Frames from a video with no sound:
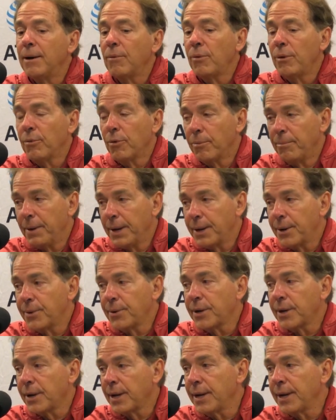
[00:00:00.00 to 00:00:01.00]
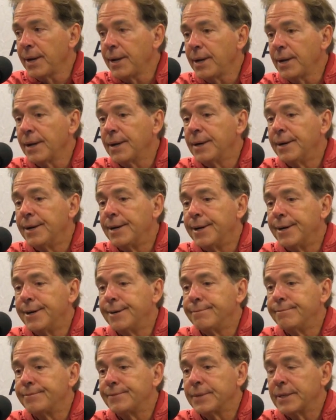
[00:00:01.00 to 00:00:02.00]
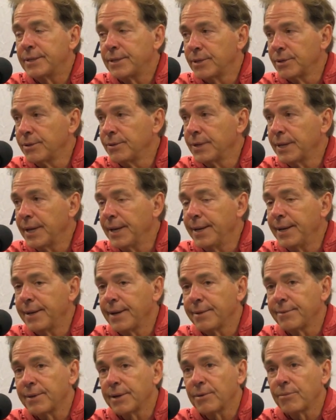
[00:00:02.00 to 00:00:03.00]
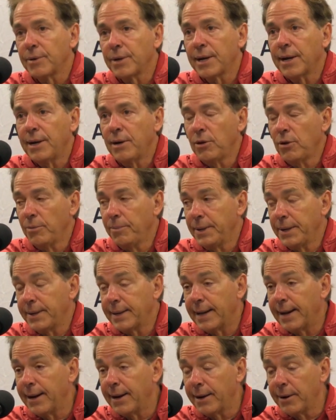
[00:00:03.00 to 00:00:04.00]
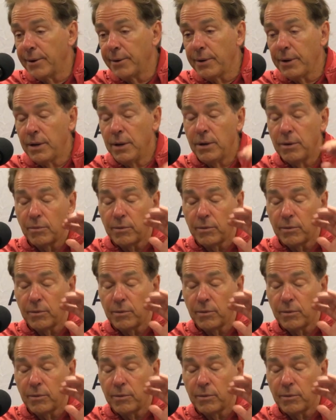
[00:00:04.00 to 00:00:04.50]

We were better today. Until the end, I think we got a little bit tired.